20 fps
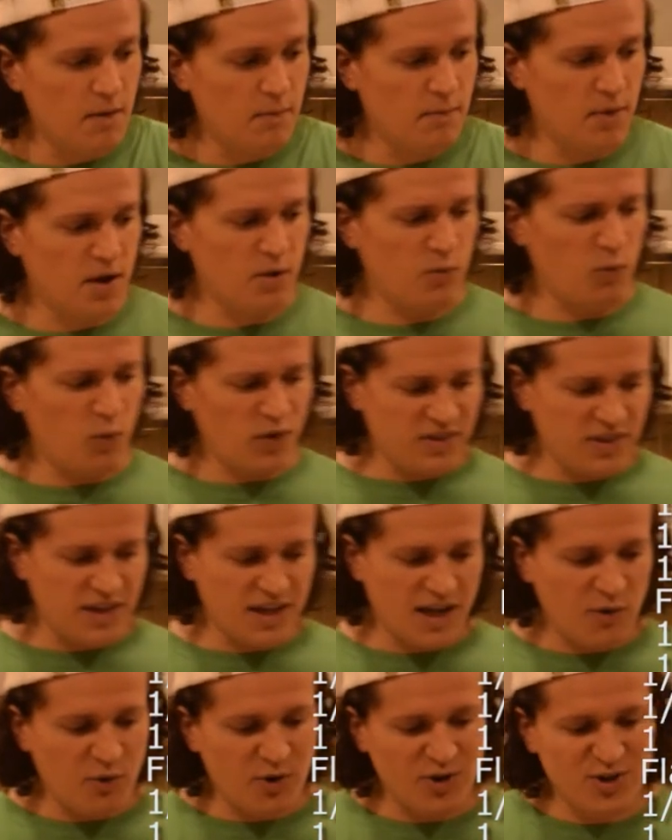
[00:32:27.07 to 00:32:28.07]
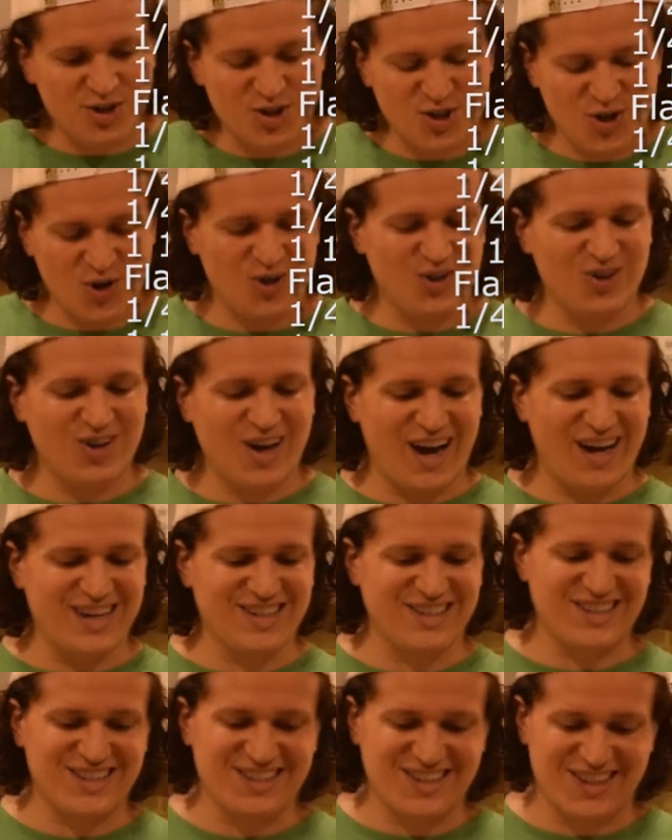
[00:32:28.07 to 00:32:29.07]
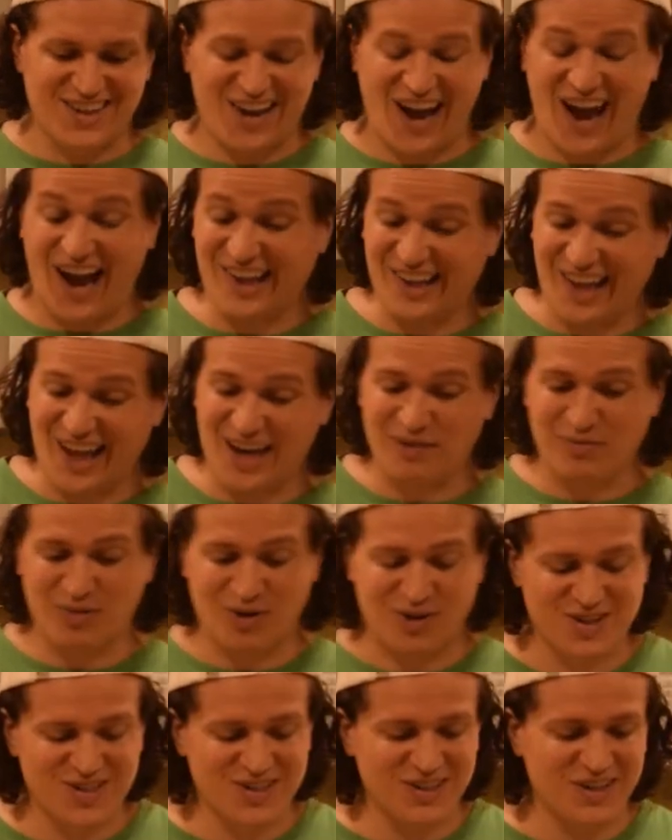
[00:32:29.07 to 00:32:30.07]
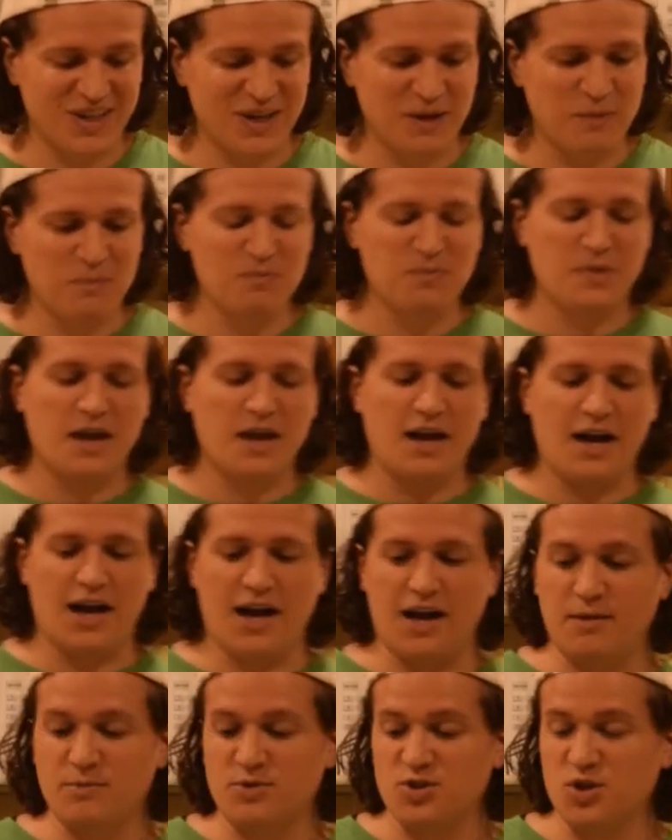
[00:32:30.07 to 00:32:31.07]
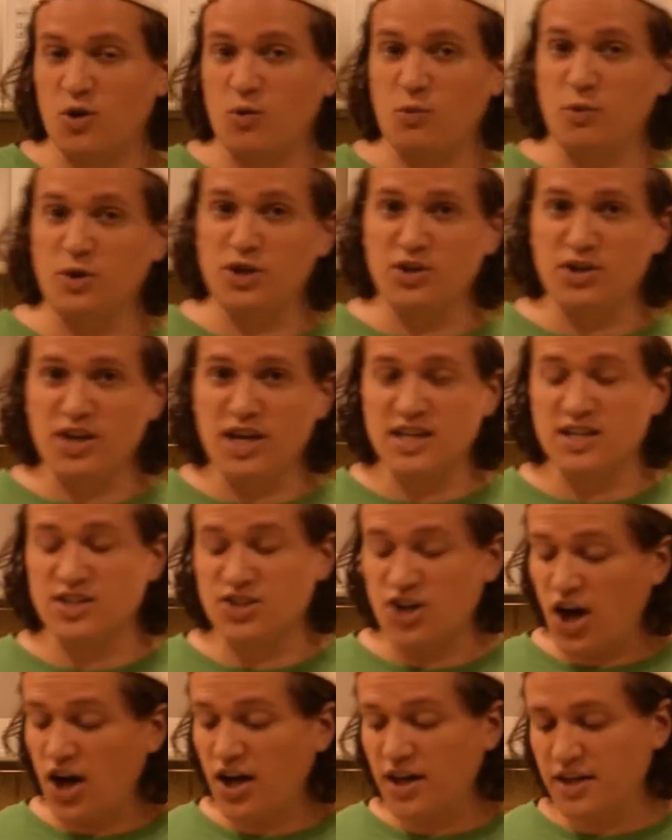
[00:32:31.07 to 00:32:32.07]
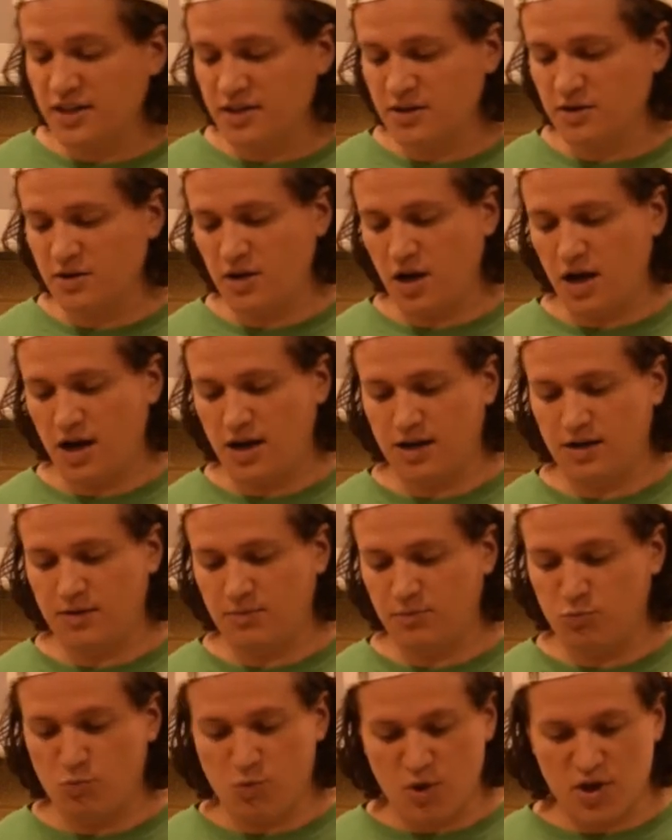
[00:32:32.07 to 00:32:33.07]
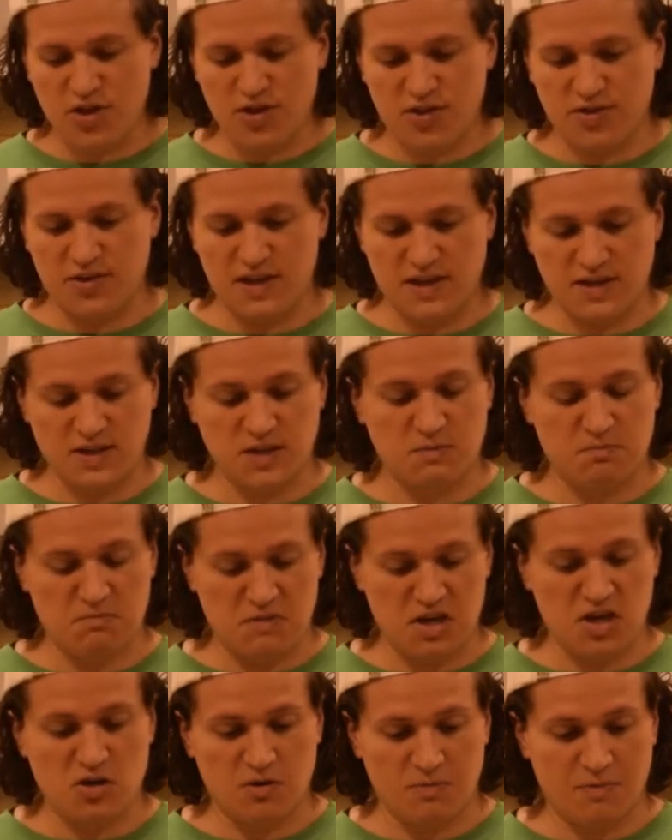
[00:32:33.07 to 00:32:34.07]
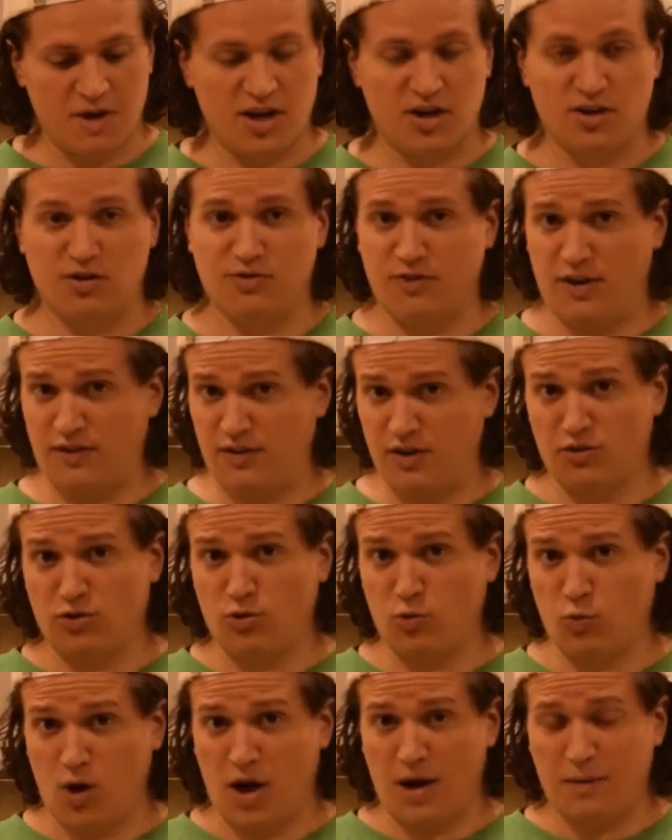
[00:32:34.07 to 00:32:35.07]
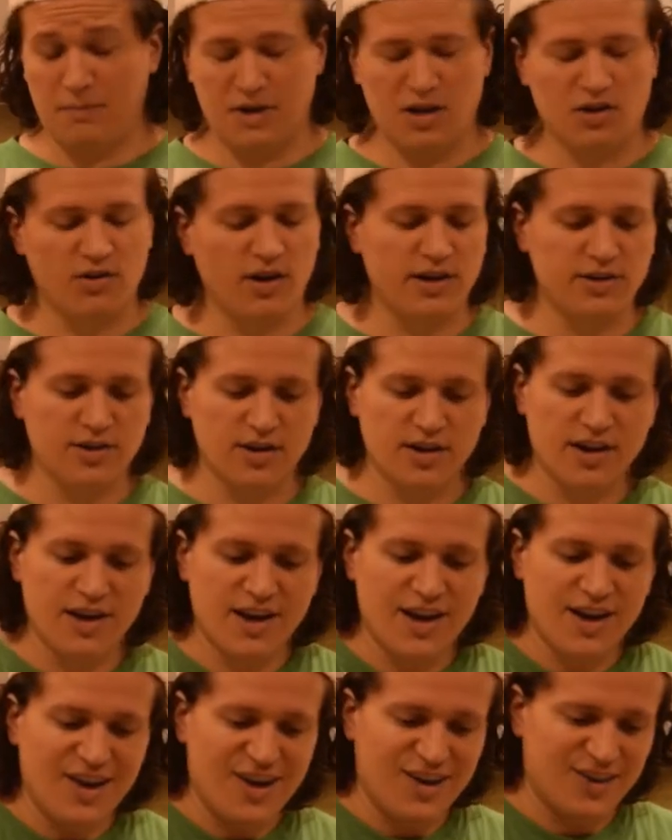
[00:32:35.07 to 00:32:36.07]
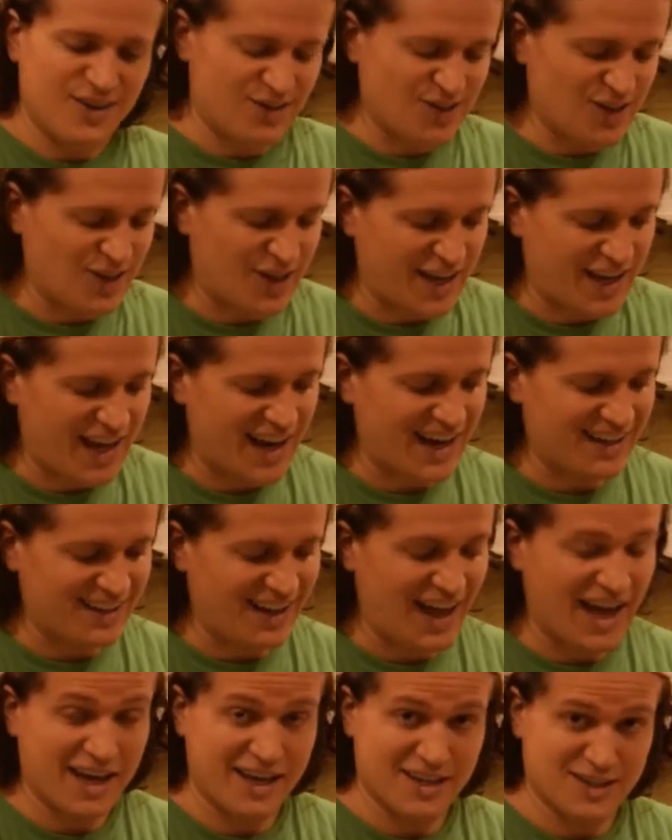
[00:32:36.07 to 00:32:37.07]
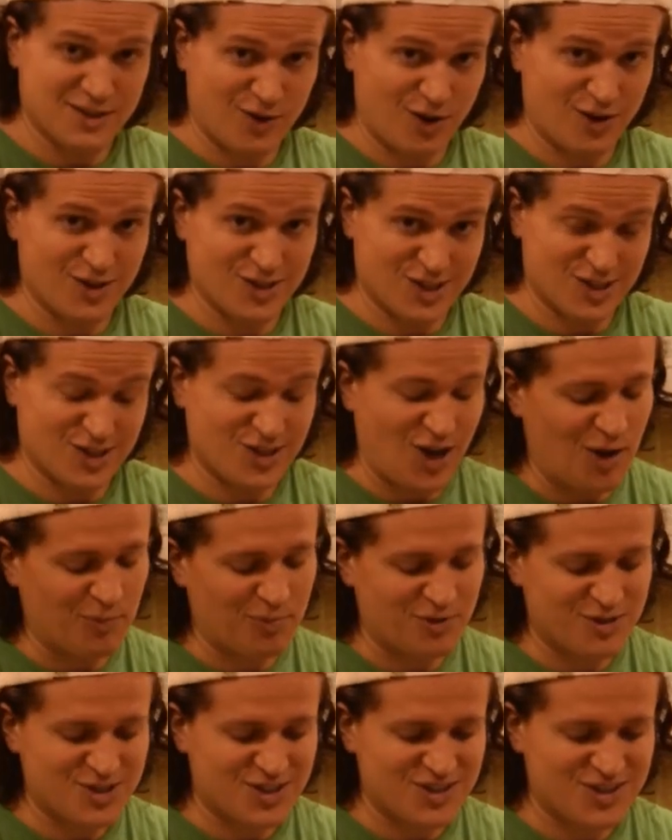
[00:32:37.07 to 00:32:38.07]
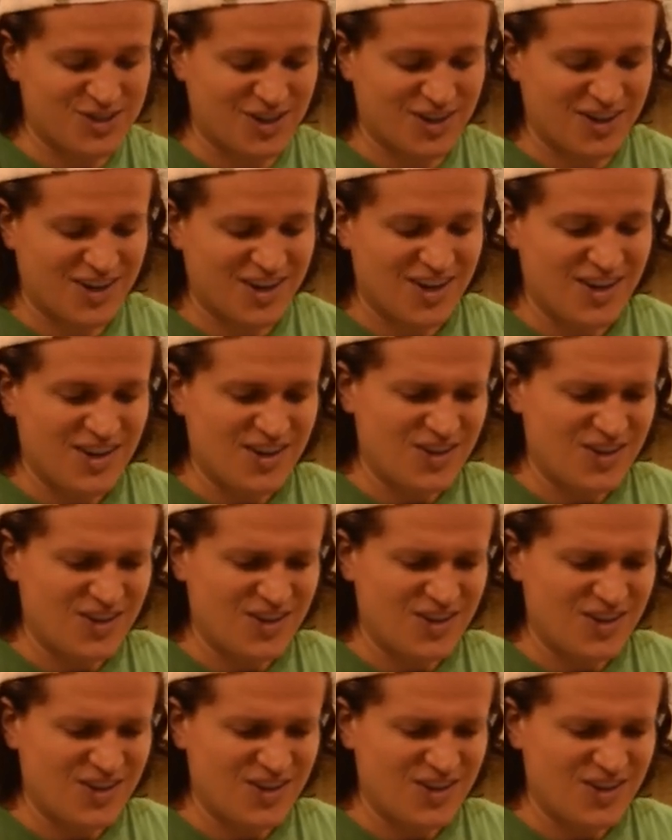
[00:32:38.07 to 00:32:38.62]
But one thing I wanted to show you guys, at least something I like personally, um, so when you get done um, with this meat Your Maker 500 watt meat grinder, there's something I kind of like as far as the stomper is concerned.